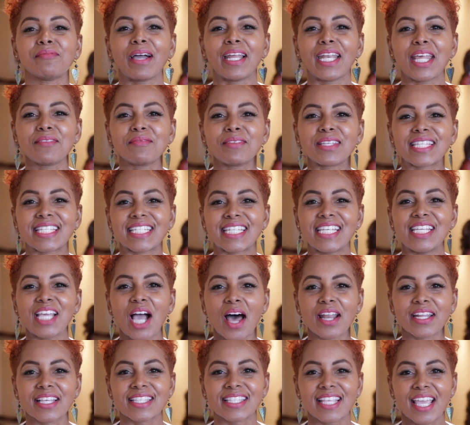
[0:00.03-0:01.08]
my name is
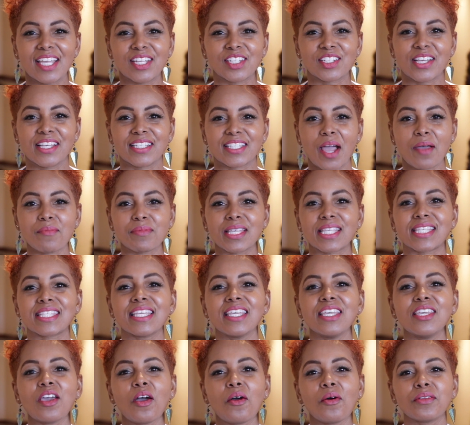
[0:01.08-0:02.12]
Tiana Sanchez. I'm the
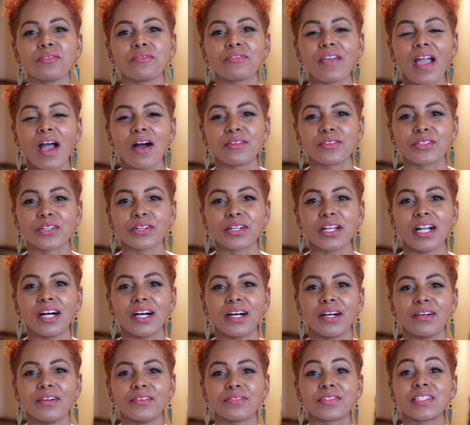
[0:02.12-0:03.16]
CEO and founder
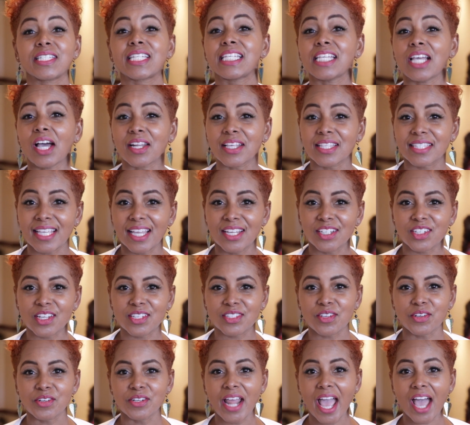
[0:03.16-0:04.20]
of Tiana
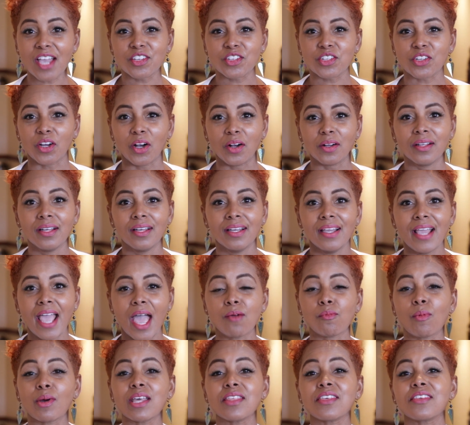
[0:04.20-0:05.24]
Sanchez International.
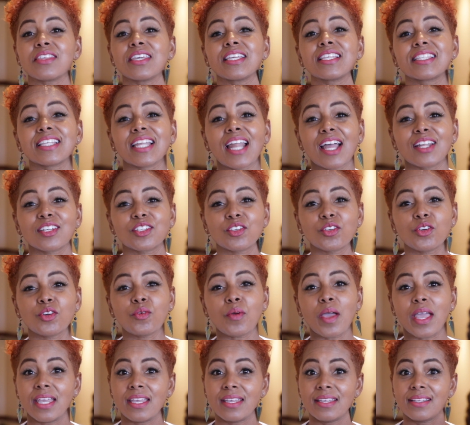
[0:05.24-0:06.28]
And one of the things that I
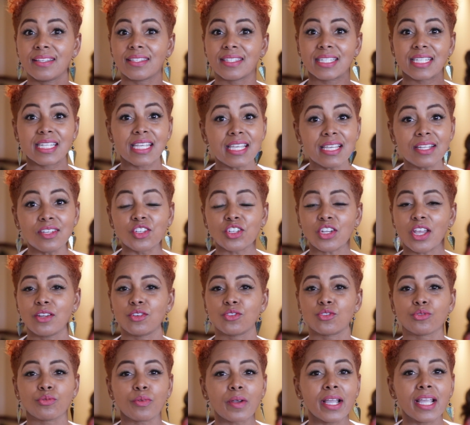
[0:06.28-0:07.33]
do is teach
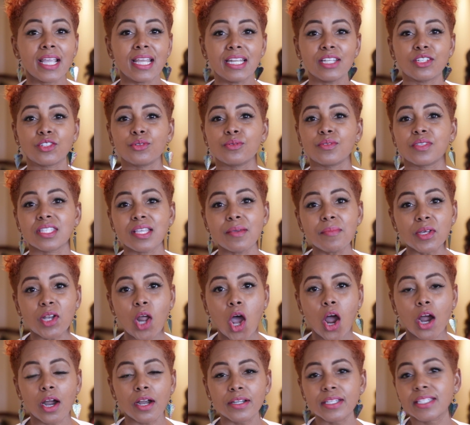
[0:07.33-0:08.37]
and train and do
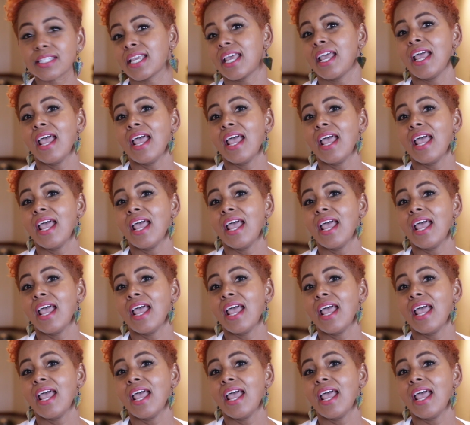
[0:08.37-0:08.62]
seminars